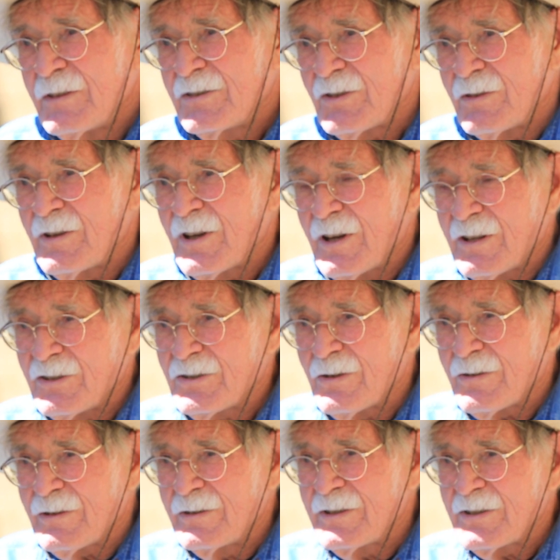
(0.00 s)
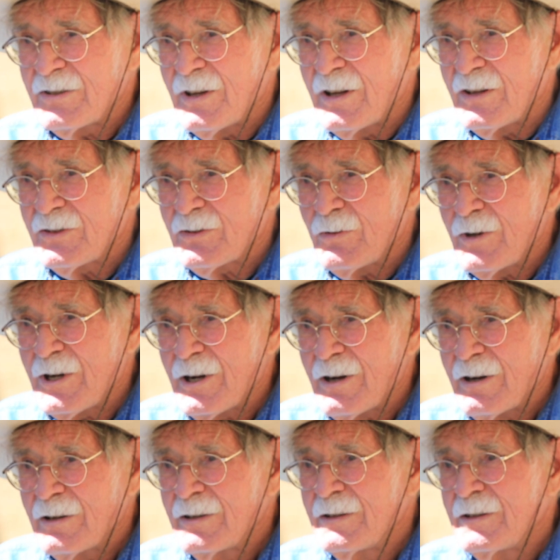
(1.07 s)
So you got a circle inside a
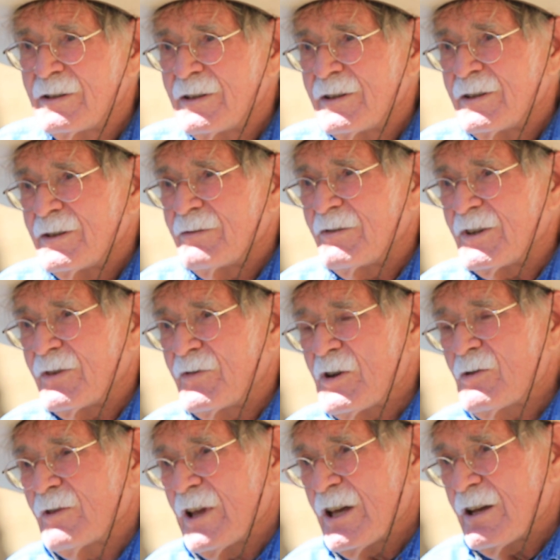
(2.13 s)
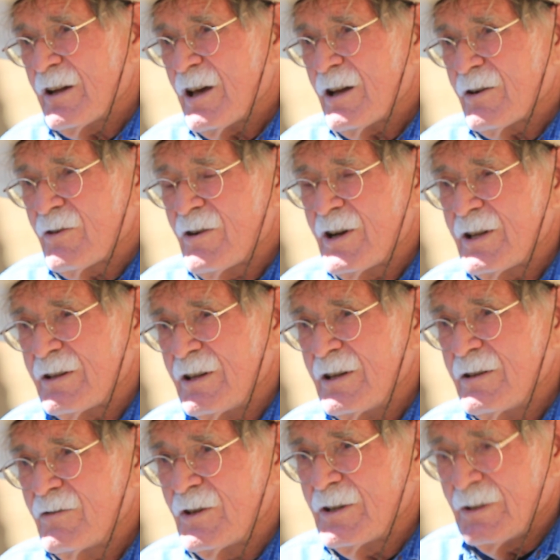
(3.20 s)
square. But if you're laying out a great
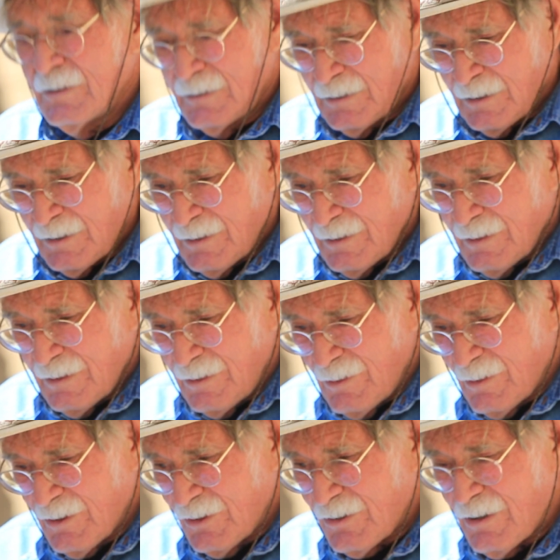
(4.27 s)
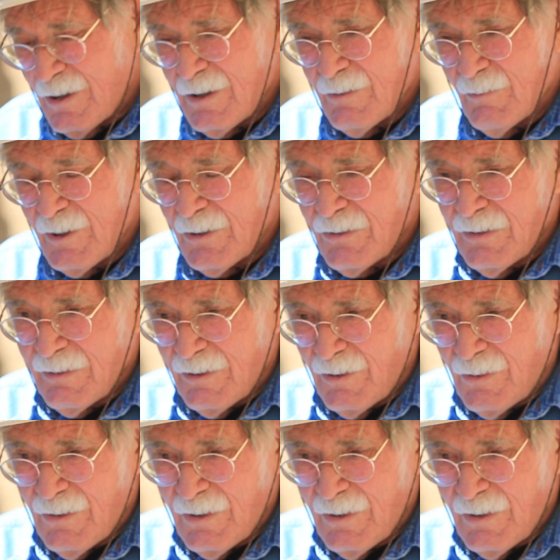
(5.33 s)
kiva, you can start with, you